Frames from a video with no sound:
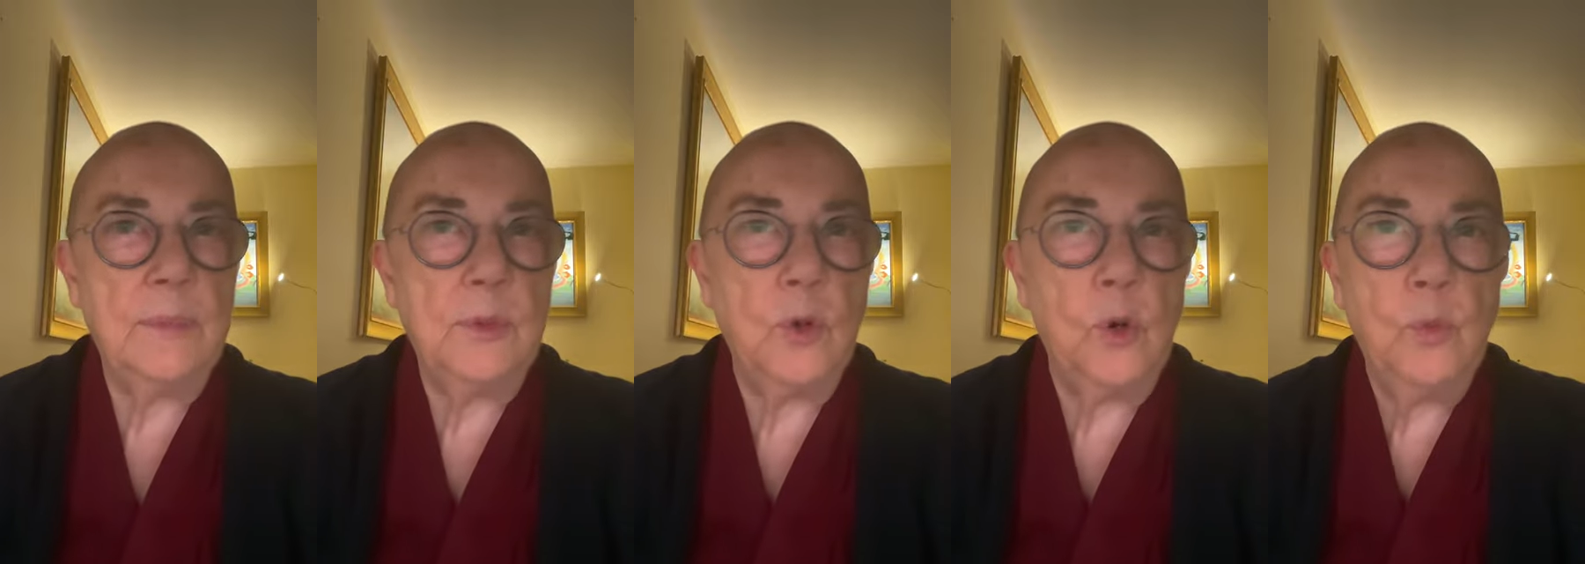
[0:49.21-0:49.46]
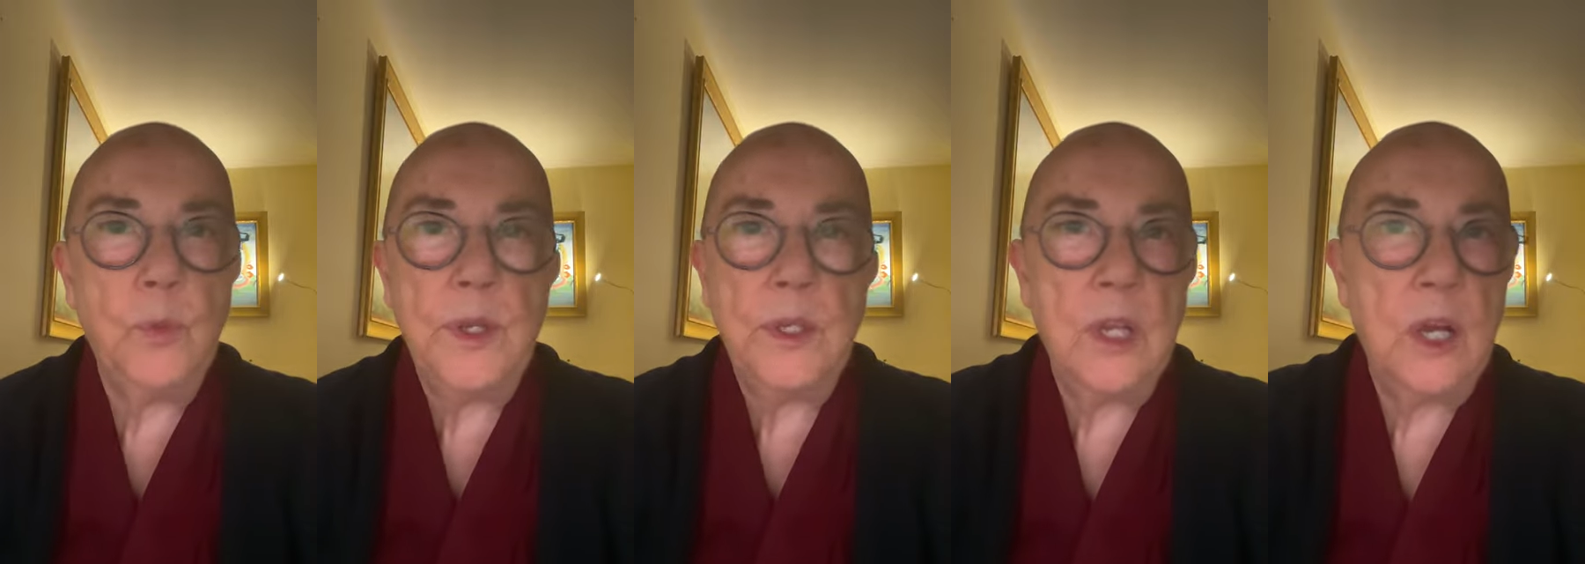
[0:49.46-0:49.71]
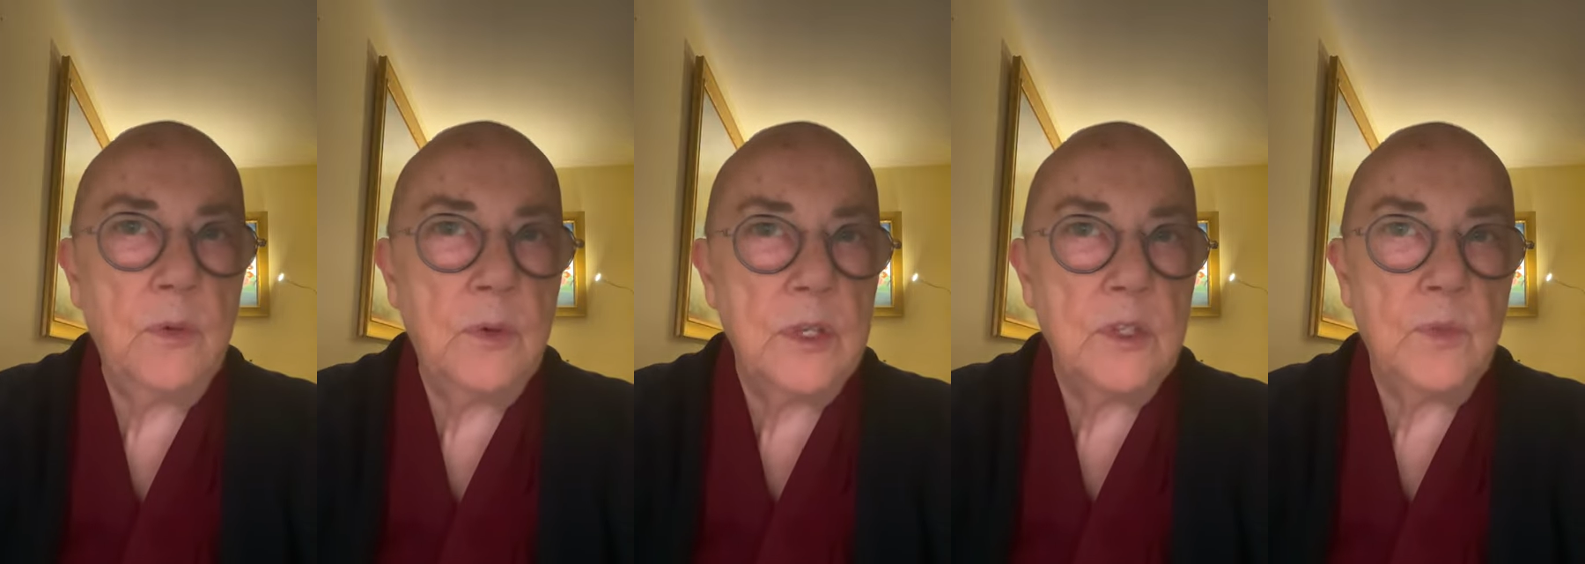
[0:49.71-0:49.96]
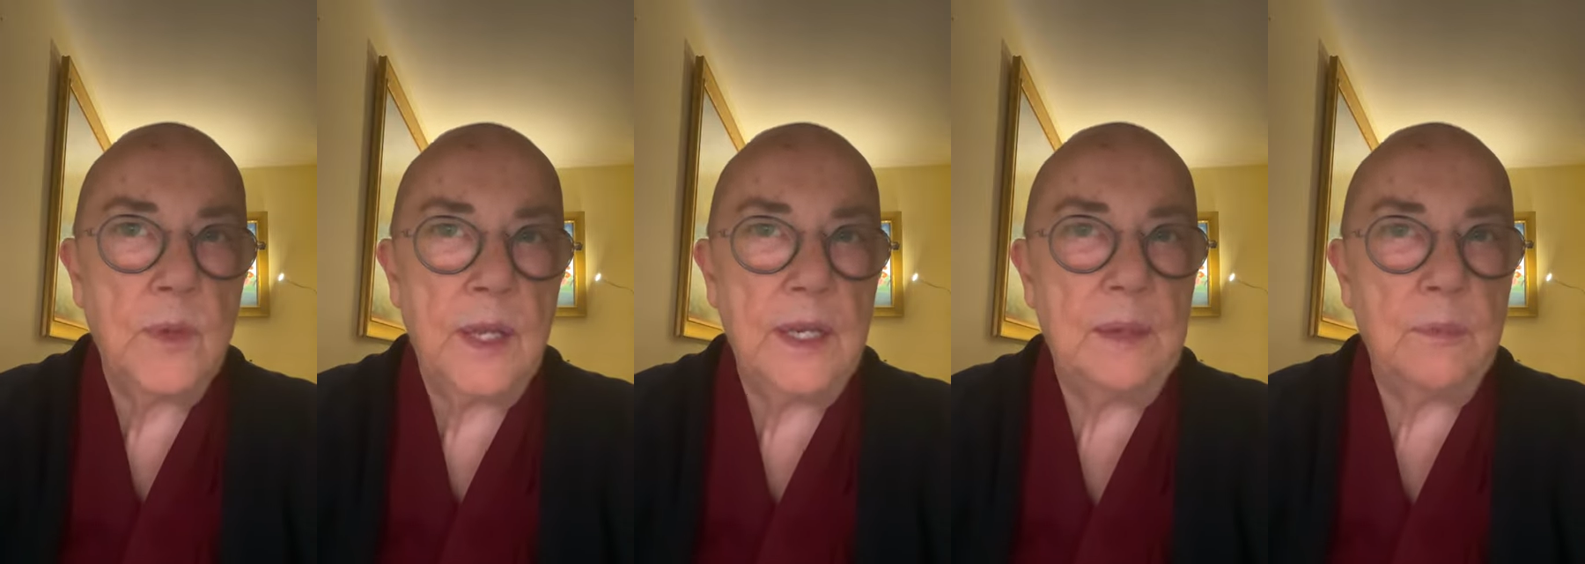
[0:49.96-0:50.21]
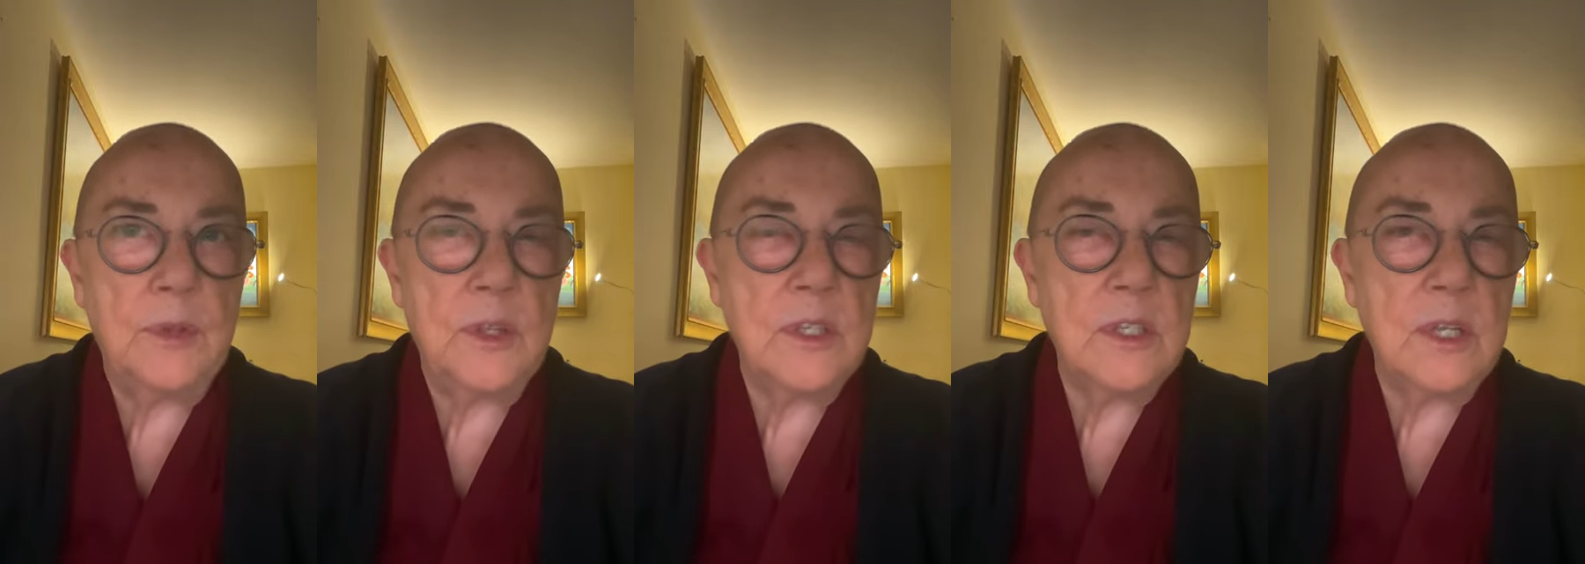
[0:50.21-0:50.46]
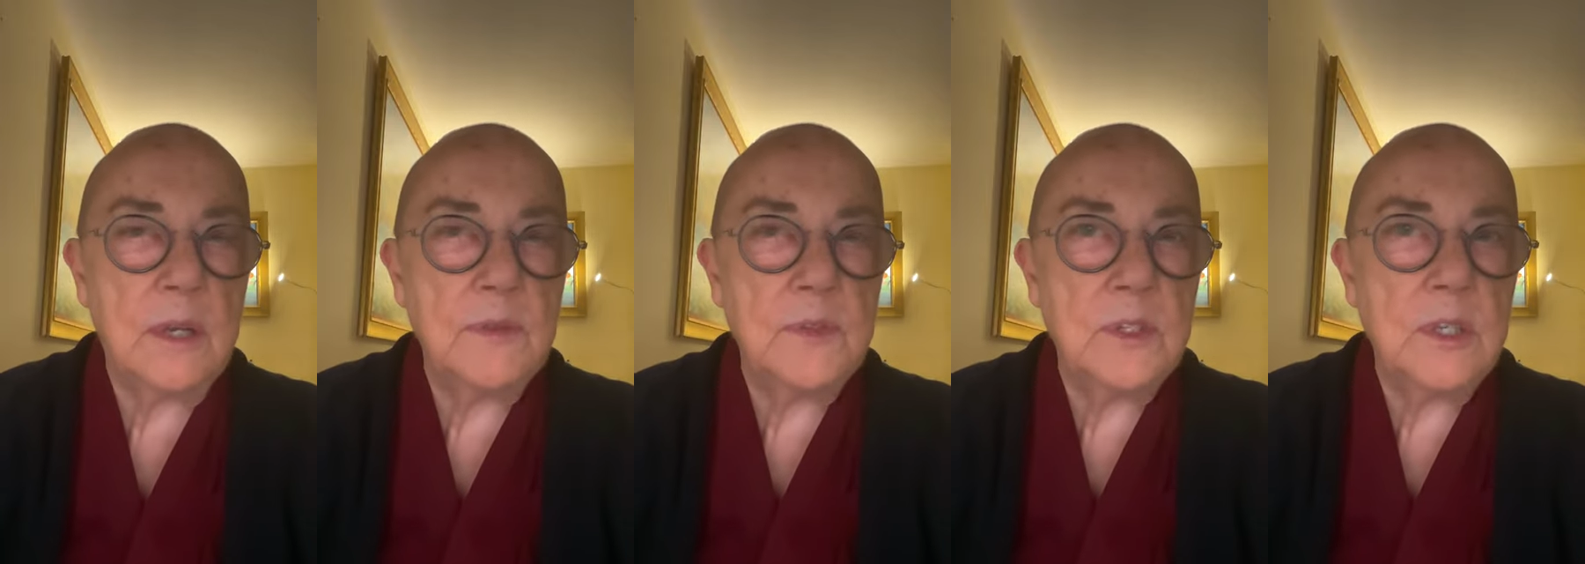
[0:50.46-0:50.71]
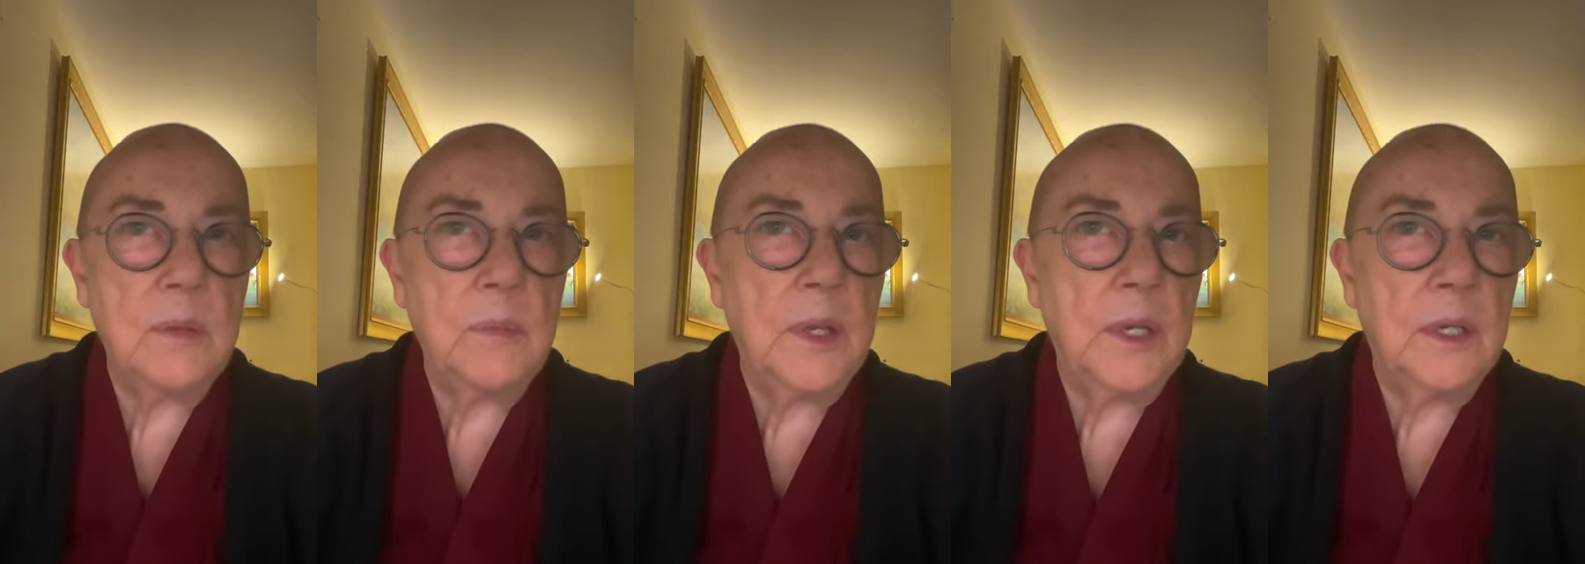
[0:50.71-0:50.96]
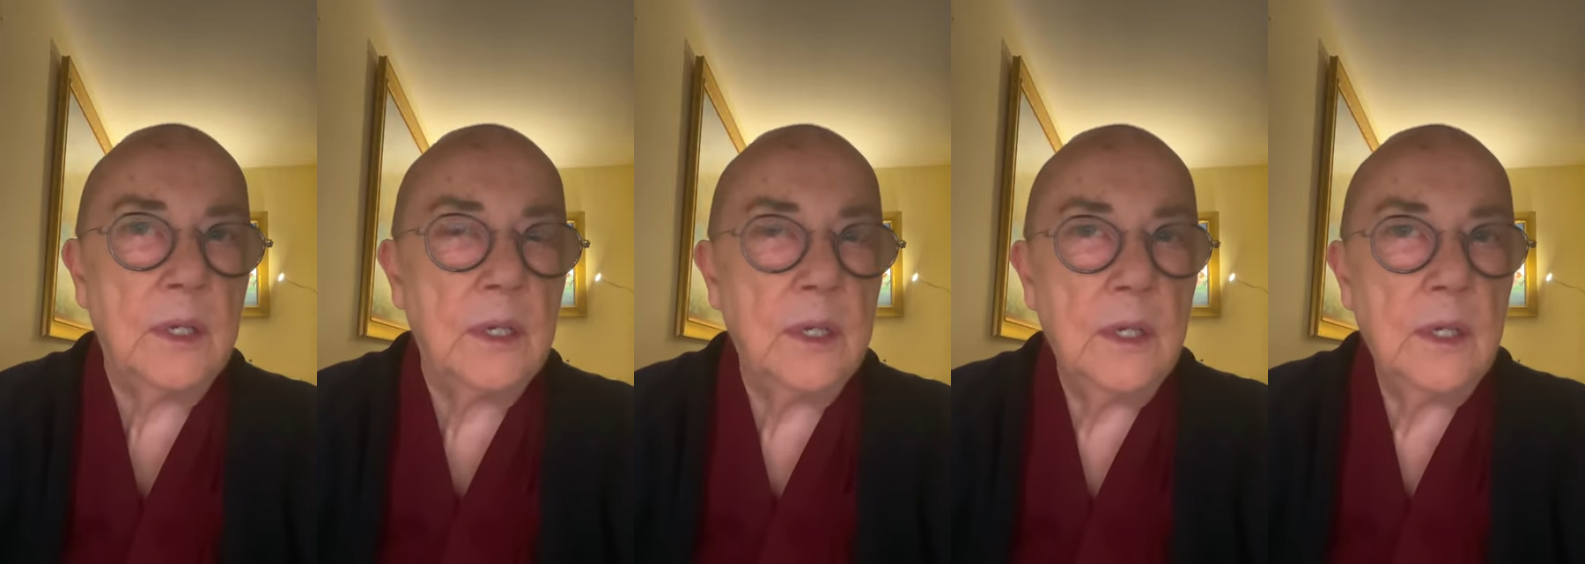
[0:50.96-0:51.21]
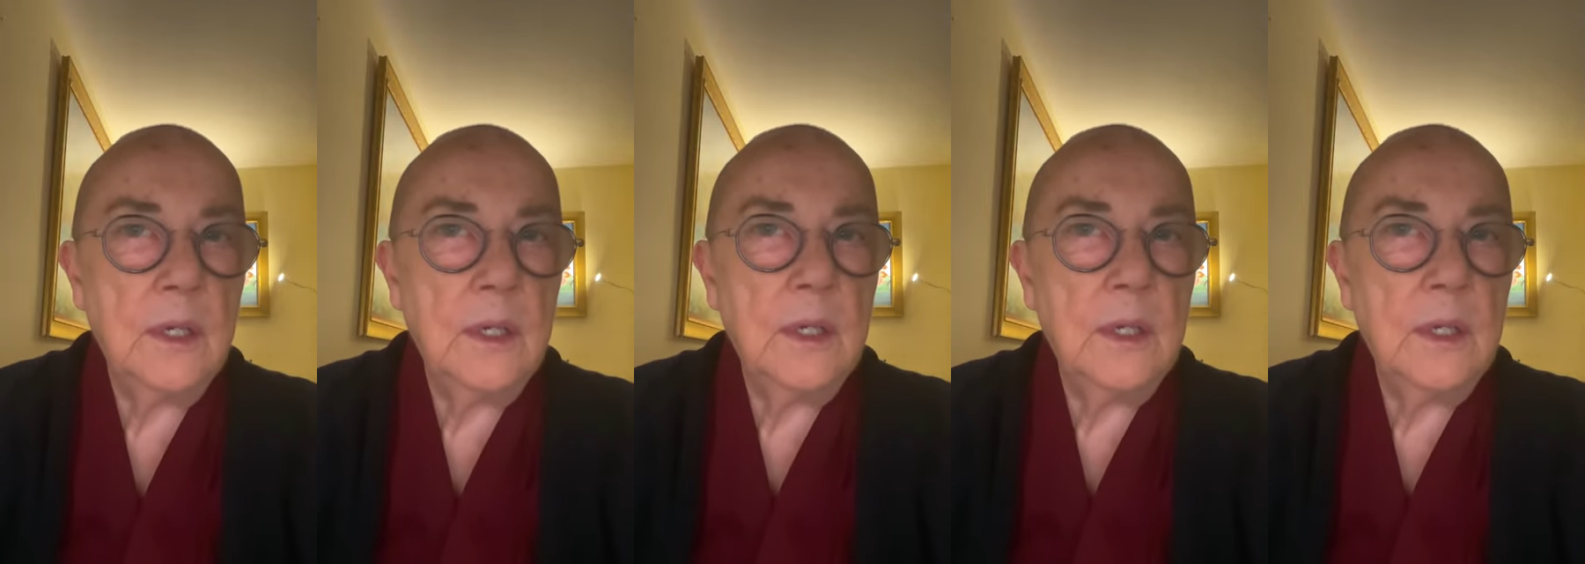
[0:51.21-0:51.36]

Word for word: But all we know is we end up with a stuffed stomach,